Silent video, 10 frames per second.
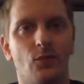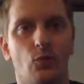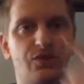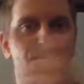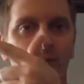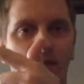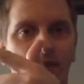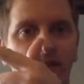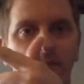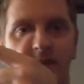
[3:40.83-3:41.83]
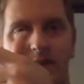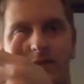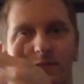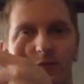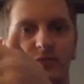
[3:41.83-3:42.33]
Or stay with him,
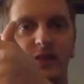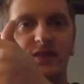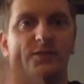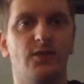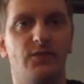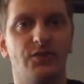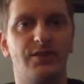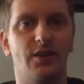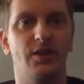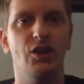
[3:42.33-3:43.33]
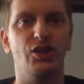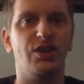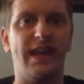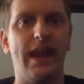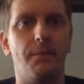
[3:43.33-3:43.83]
and Foles runs it for a first down. You
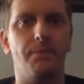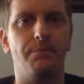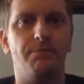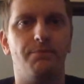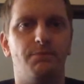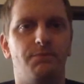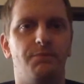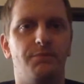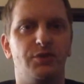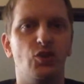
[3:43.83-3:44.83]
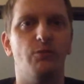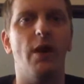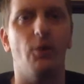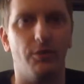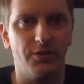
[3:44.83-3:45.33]
can't do
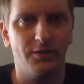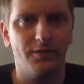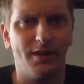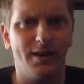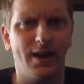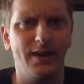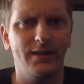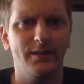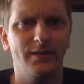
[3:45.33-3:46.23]
both. All right?